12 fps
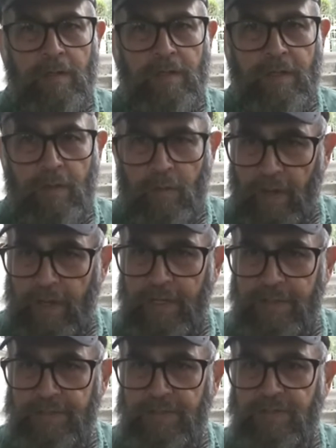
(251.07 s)
The
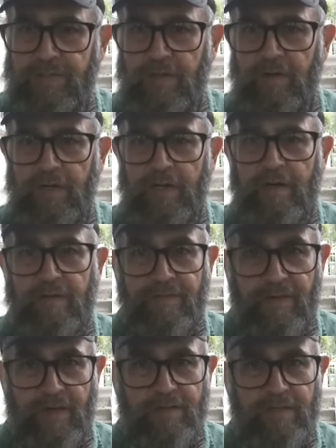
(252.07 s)
Iranians in Syria have
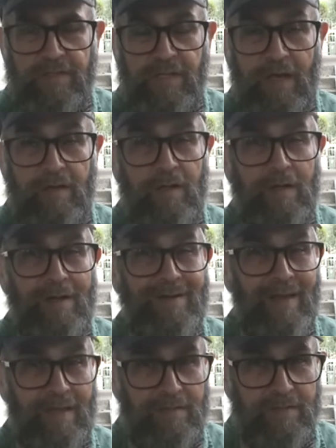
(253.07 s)
found this out on a
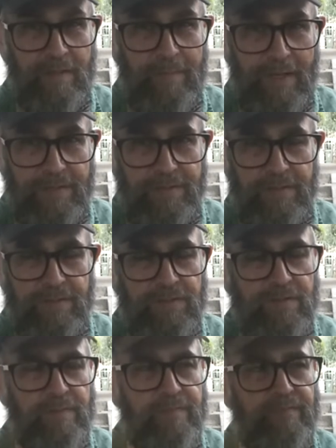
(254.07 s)
nightly
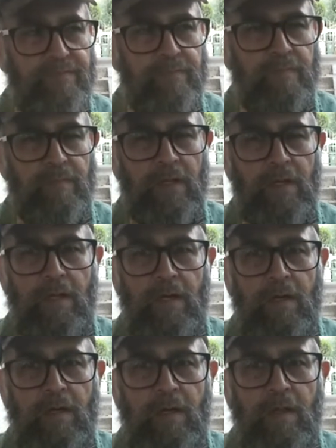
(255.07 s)
basis.
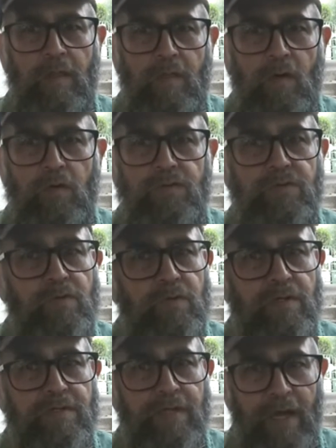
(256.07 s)
Those who
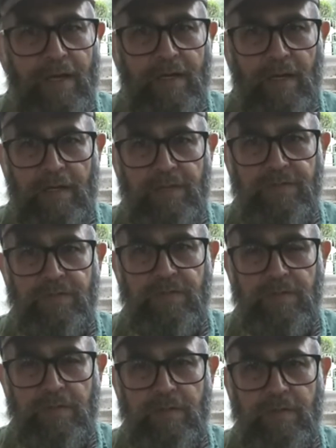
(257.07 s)
would attack us
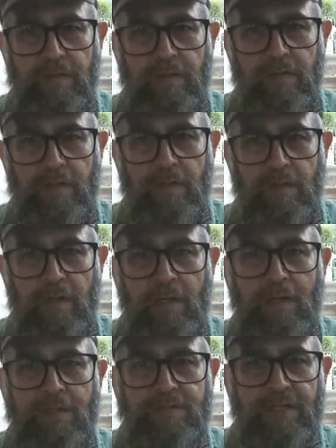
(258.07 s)

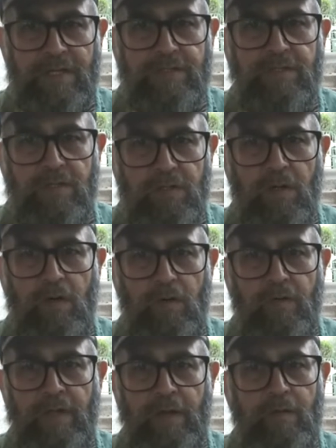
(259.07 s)
need to
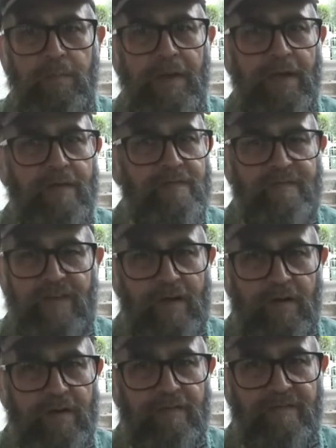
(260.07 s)
know they will pay a
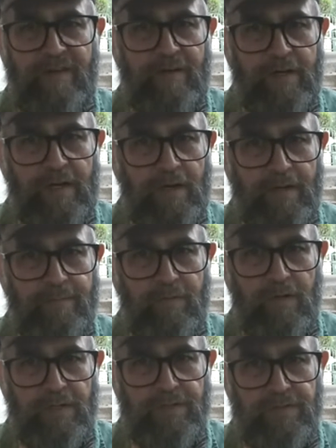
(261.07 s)
very, very high
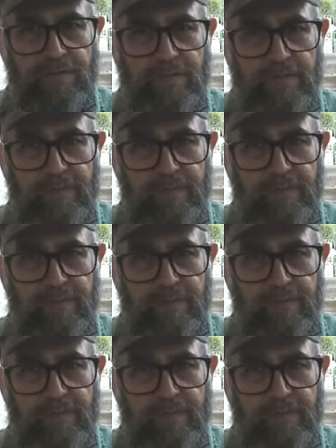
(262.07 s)
price.